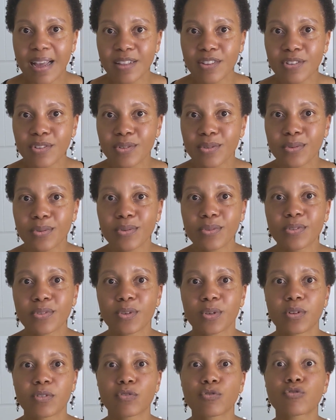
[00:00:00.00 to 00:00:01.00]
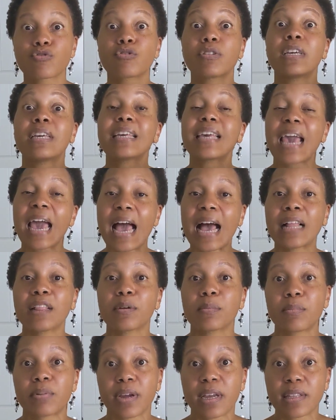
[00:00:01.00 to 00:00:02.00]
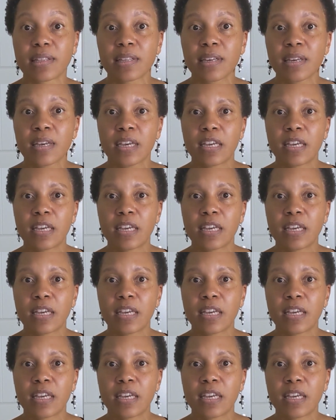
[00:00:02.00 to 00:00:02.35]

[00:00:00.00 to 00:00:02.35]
has to sort of recalibrate